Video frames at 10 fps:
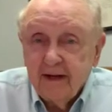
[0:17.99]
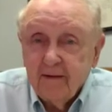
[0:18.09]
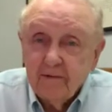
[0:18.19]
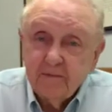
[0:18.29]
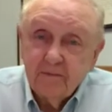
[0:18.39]
I
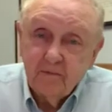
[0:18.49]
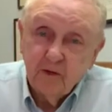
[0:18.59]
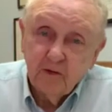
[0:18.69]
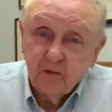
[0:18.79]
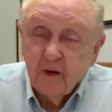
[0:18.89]

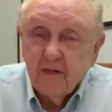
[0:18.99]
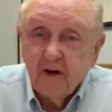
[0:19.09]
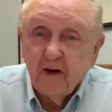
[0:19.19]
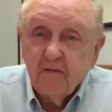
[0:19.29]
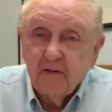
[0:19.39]
was with
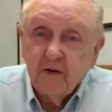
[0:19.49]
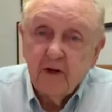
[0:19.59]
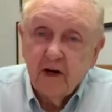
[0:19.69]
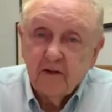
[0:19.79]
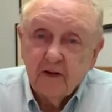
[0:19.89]
her a few
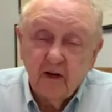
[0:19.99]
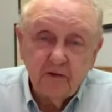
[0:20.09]
years ago.